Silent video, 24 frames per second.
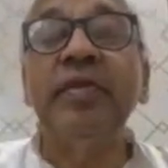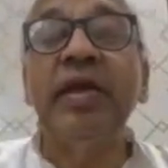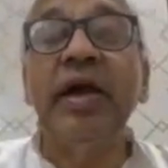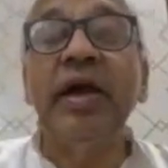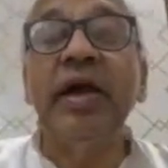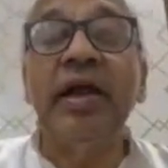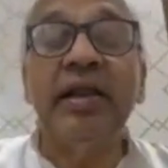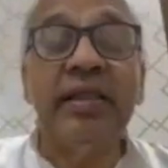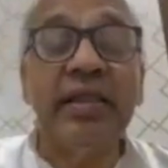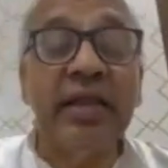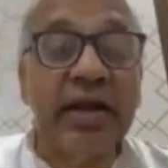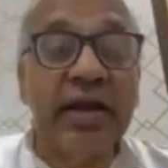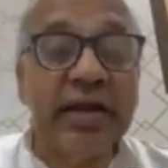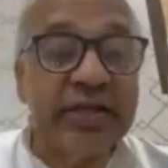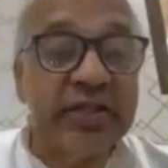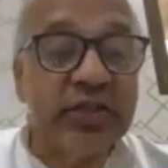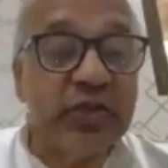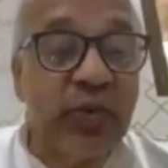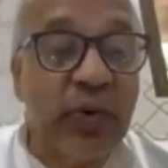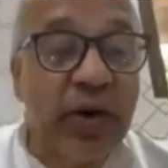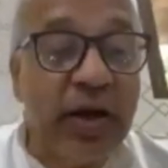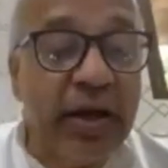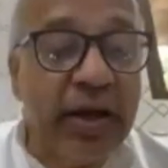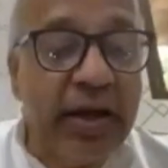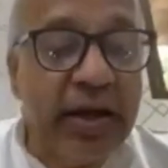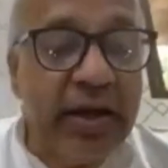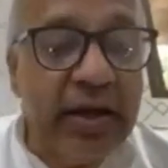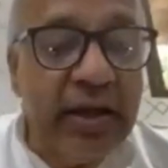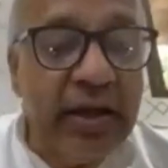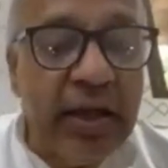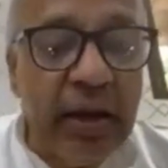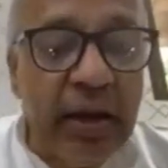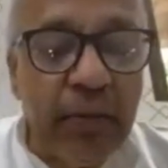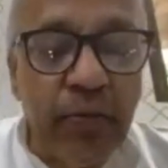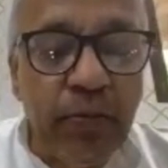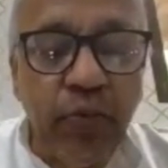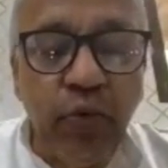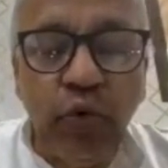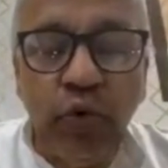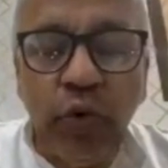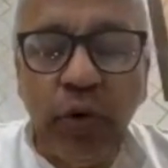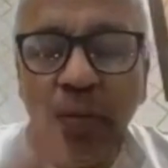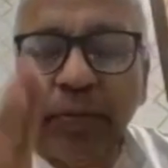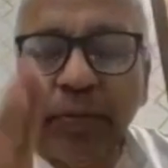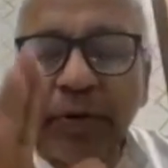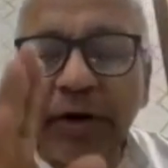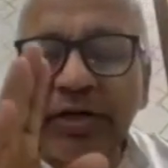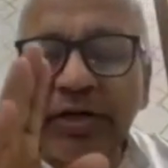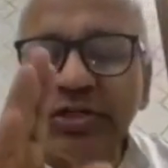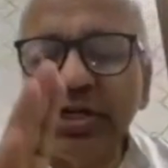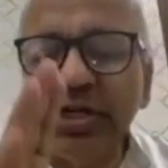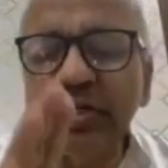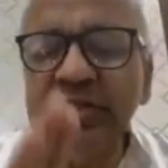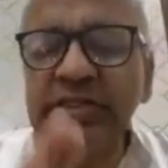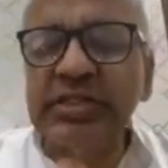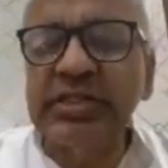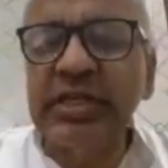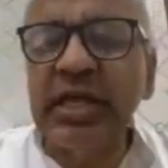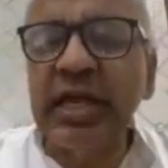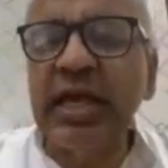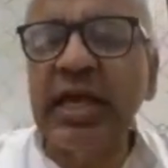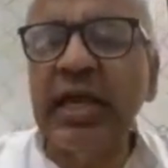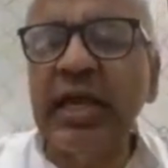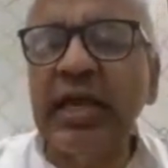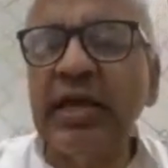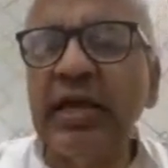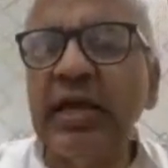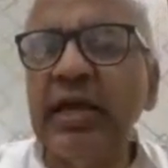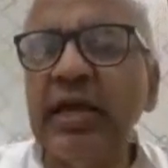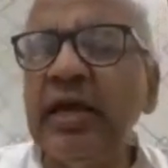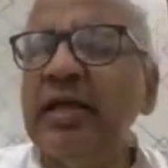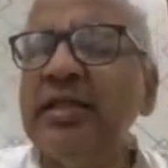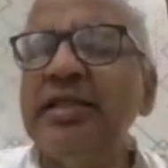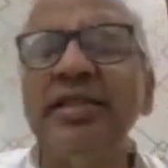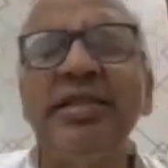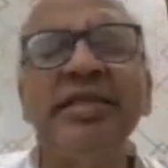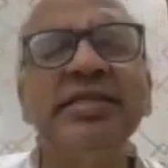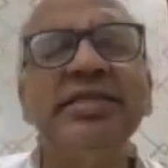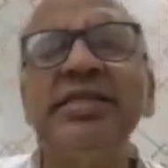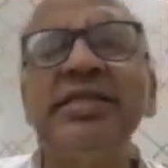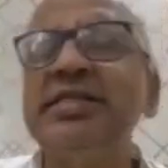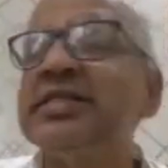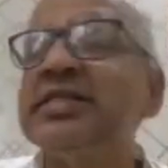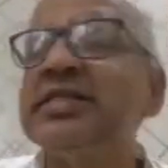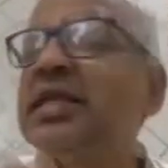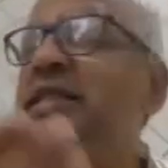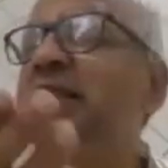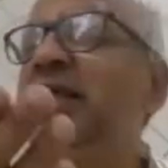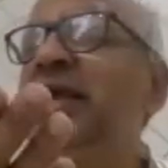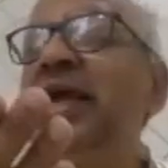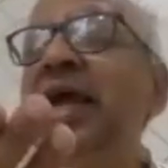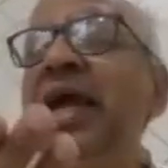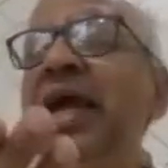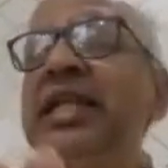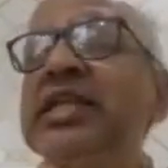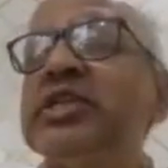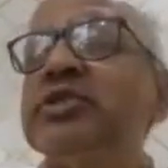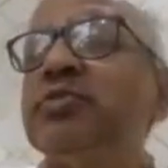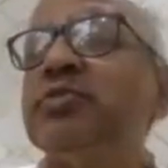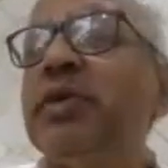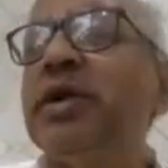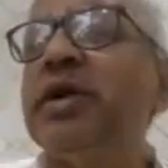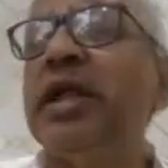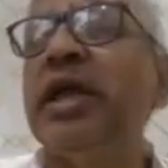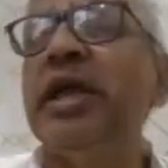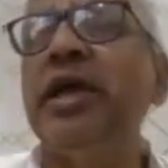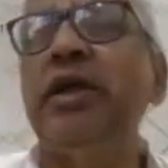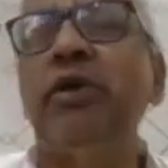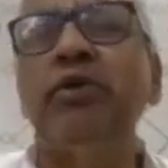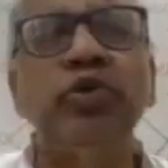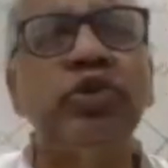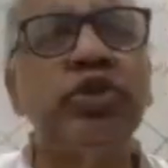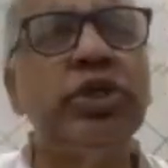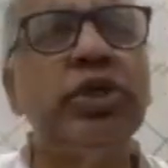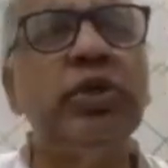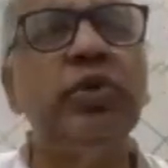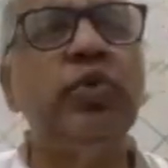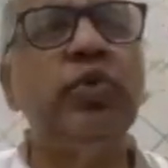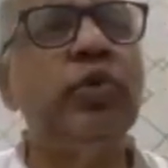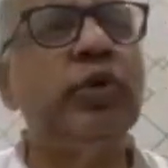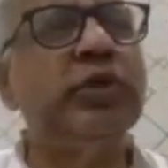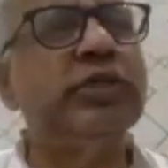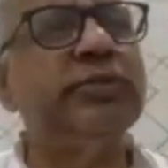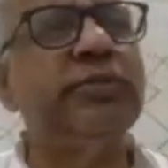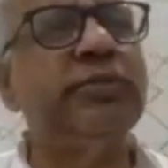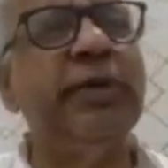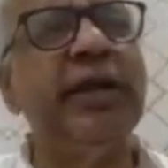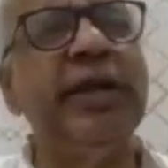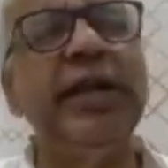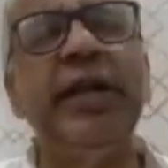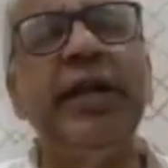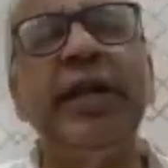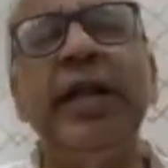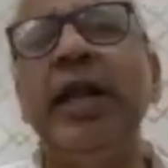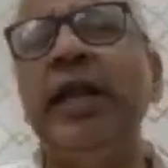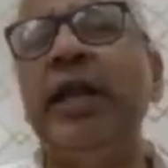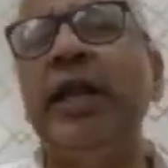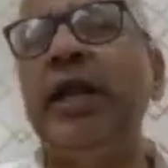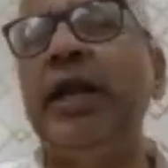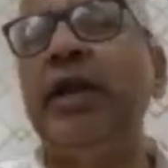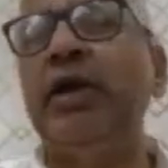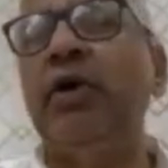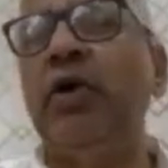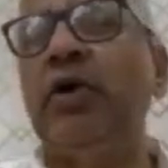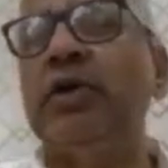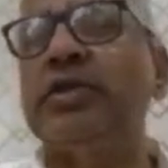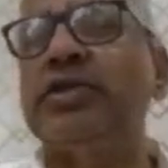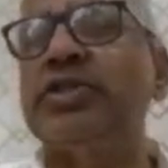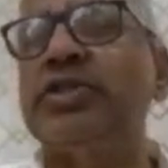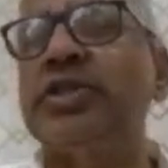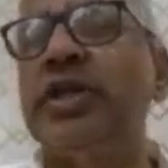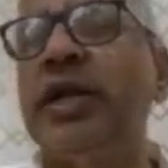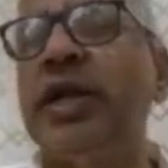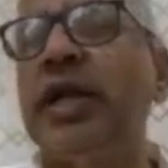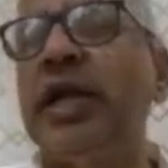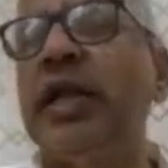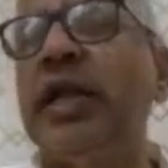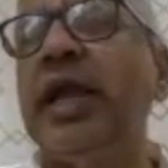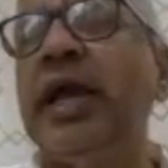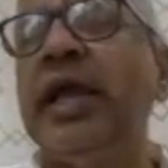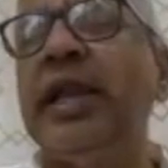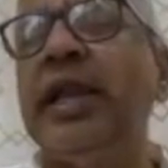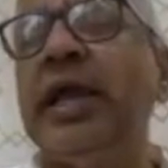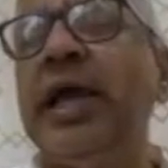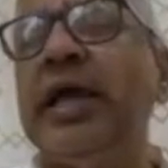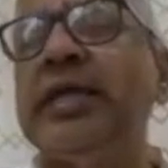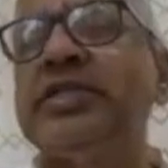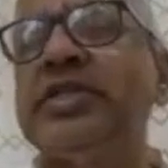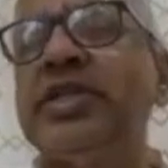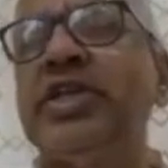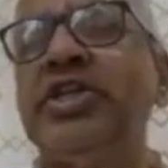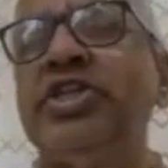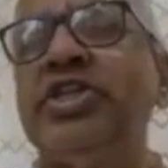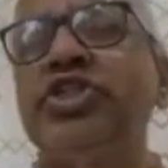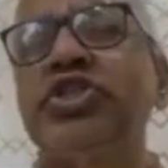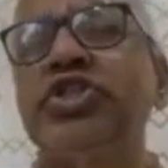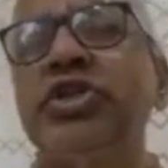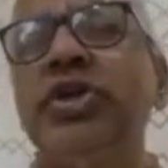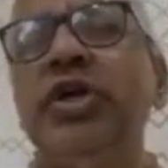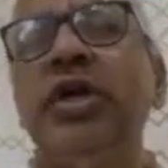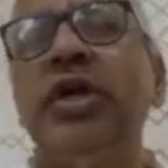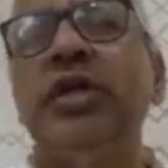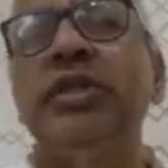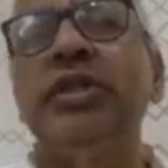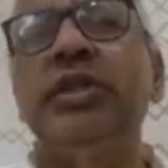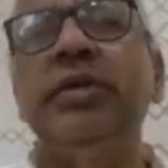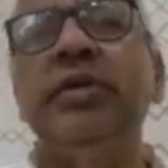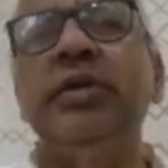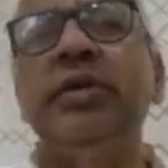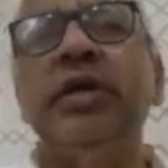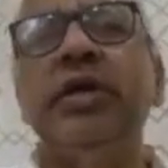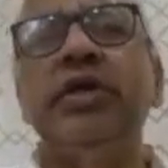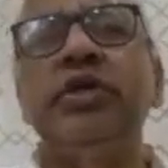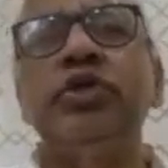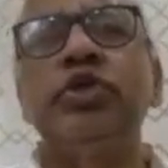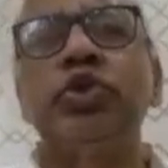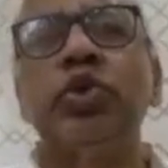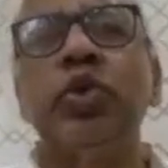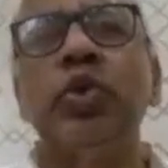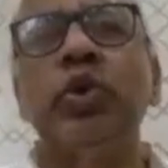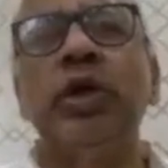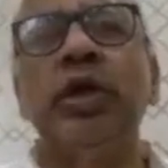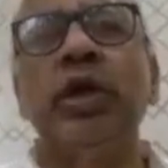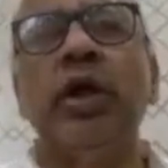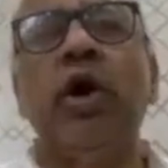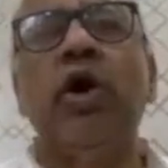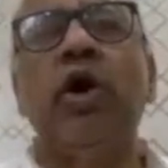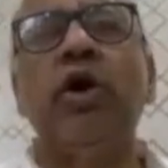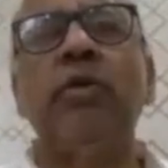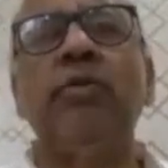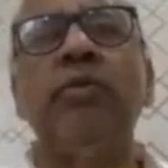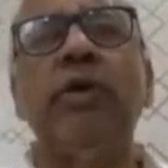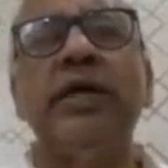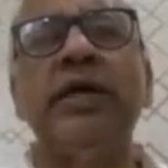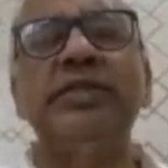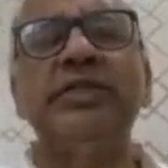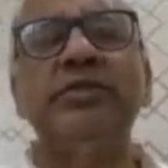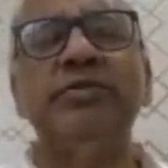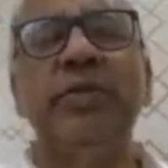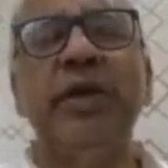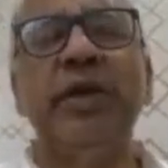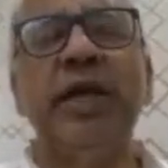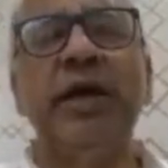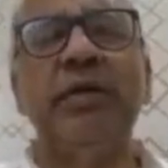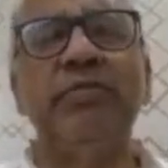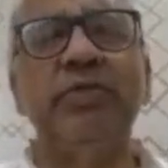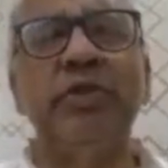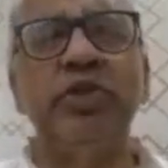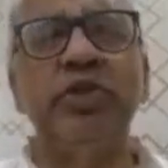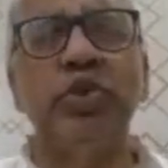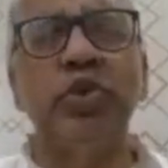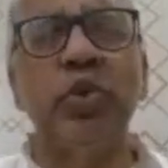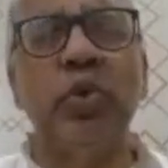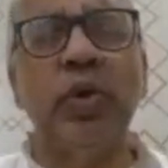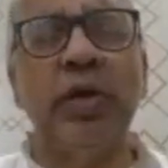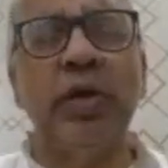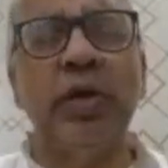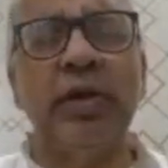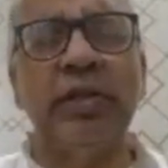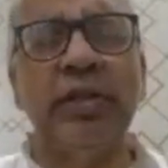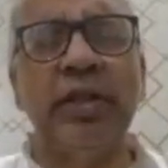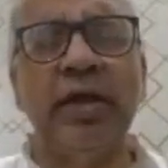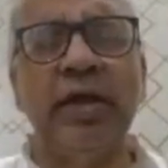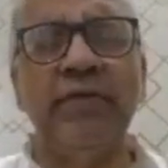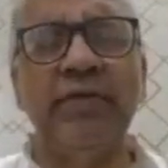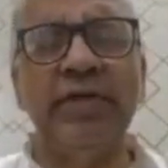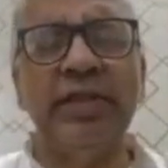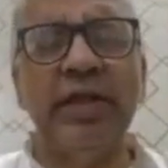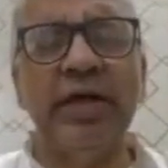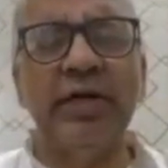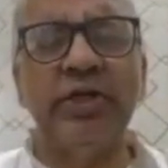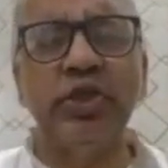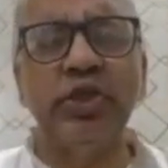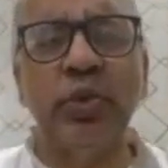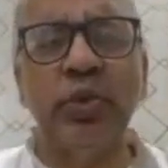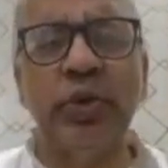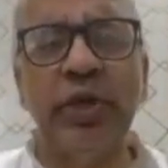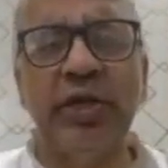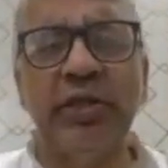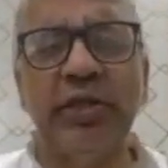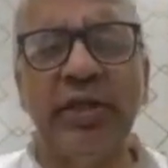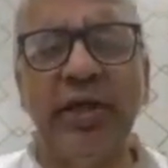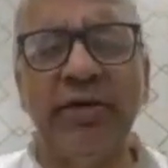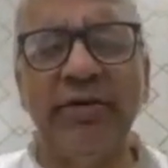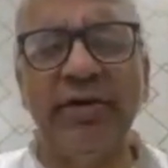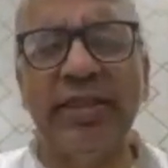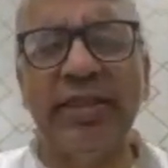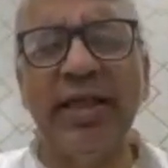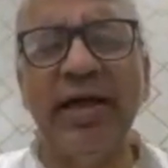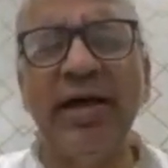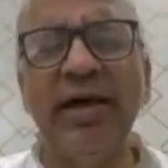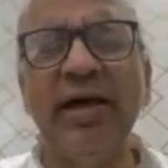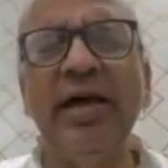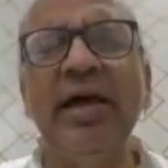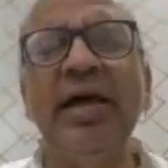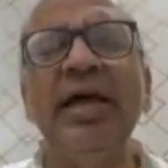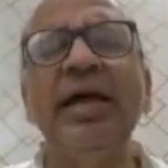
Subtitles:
And that is why Purva Paksha is saying this is nothing else but a Rishi who has meditated constantly and has reached the solar orb, has become the solar Devata, Surya Devata.